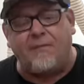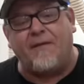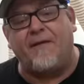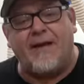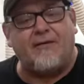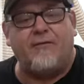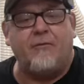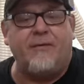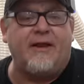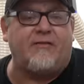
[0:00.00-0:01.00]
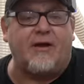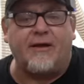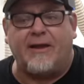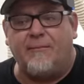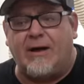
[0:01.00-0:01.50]
spent the last few minutes
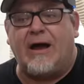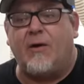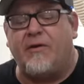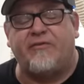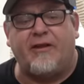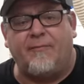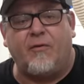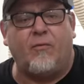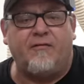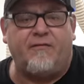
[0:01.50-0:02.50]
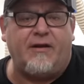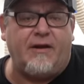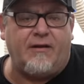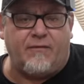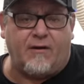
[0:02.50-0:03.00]
talking about how we set up the
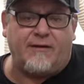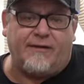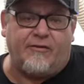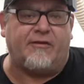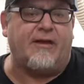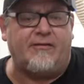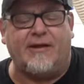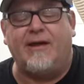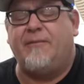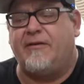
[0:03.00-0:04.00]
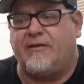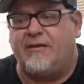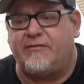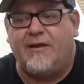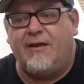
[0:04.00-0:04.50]
Onefinity for our little sign side
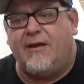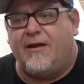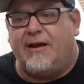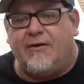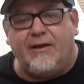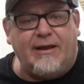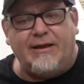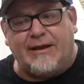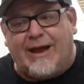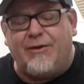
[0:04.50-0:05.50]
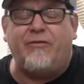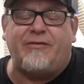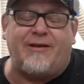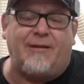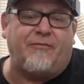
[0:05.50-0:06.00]
business. Now, how you
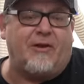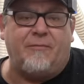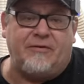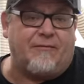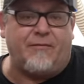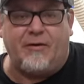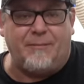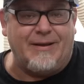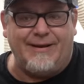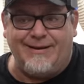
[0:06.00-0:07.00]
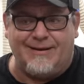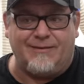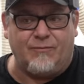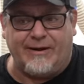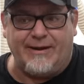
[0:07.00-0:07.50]
set it up is going to differ depending
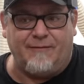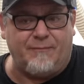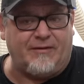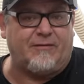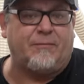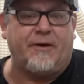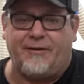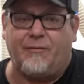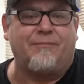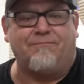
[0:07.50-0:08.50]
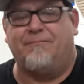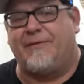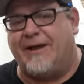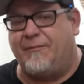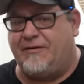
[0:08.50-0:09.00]
on what kind of business model or what
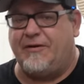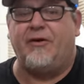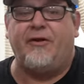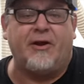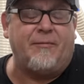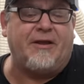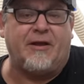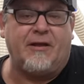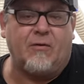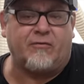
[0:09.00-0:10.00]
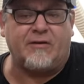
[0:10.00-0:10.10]
kind of material you're going to be cutting most